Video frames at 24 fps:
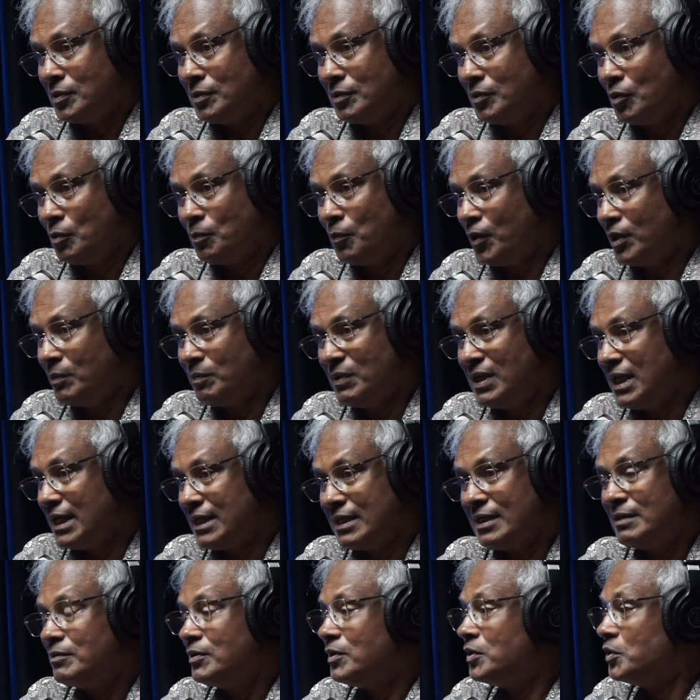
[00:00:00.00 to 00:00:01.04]
no point me
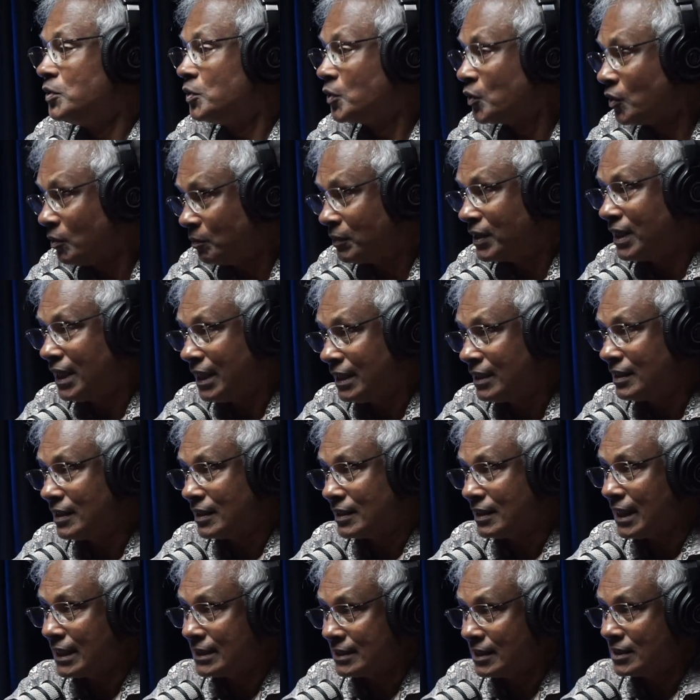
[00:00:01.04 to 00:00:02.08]
letting Europe gain the
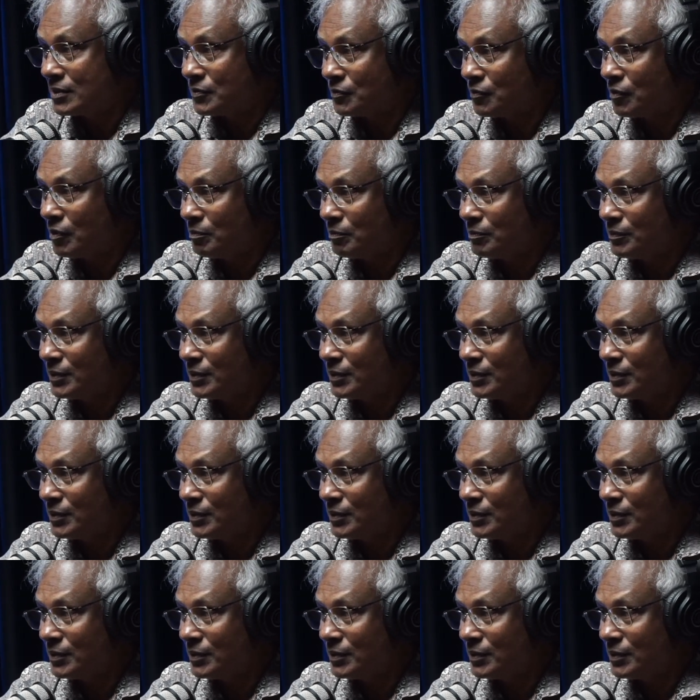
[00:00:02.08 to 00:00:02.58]
taxes from